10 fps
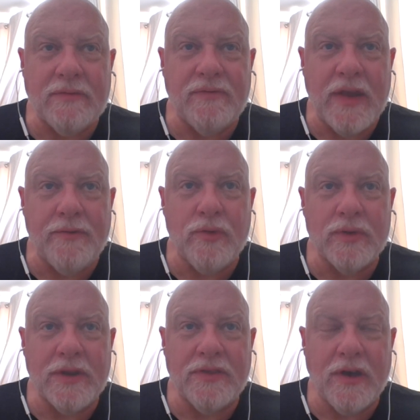I've never
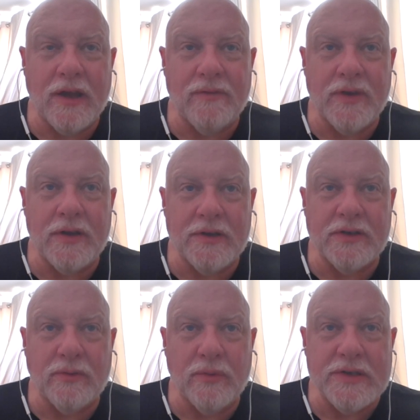really thought of it
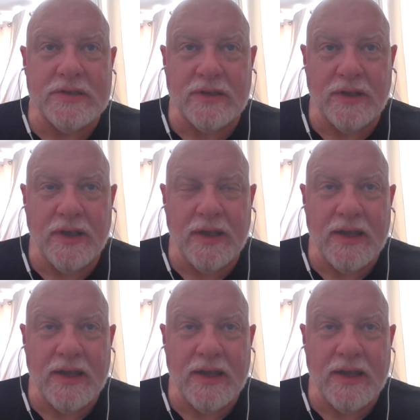until recently